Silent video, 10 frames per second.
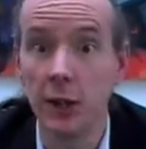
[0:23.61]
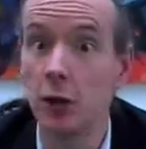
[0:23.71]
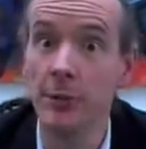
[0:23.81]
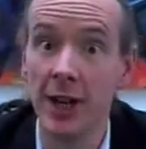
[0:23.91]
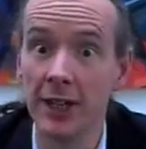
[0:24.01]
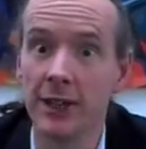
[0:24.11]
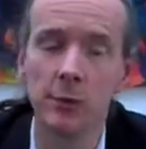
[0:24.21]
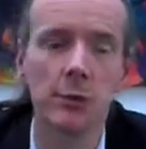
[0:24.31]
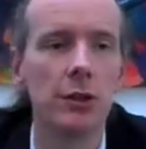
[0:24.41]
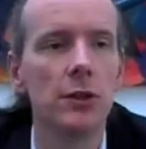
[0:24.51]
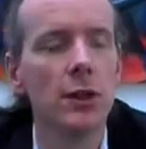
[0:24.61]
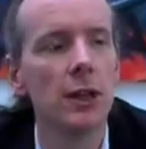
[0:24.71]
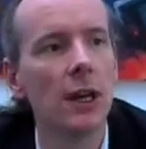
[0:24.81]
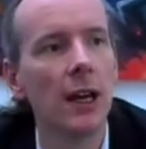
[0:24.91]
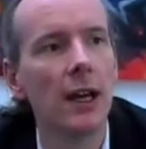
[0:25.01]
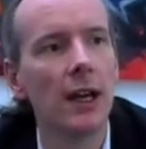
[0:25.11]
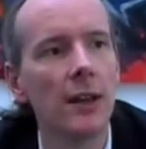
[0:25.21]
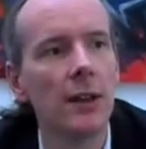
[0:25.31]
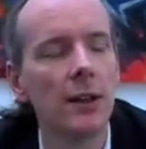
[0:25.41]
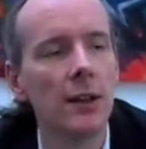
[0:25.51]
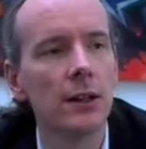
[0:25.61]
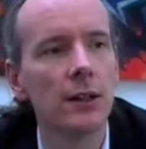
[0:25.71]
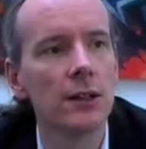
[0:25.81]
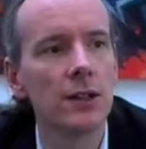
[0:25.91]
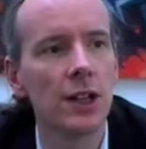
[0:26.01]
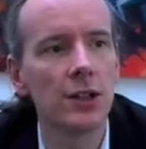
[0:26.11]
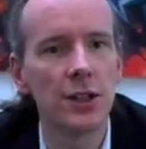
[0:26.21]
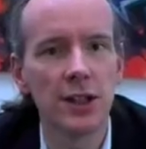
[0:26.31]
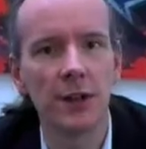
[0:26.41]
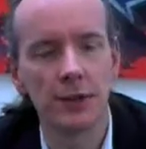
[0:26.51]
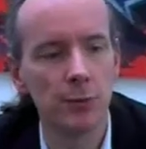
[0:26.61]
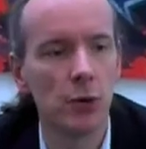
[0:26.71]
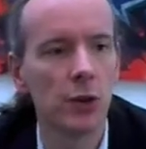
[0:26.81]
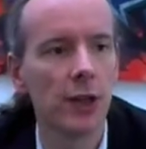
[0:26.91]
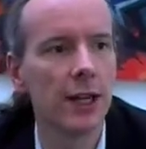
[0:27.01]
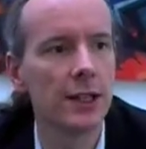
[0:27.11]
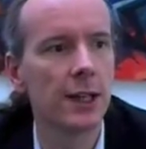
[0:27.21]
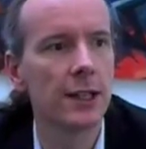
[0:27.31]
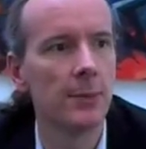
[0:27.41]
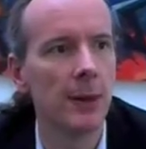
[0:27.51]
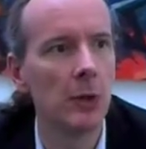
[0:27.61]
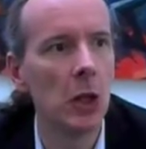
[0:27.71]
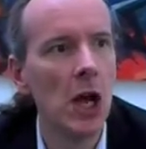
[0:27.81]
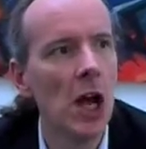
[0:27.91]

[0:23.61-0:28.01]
OLnet that we were using in the session itself to broadcast that to people.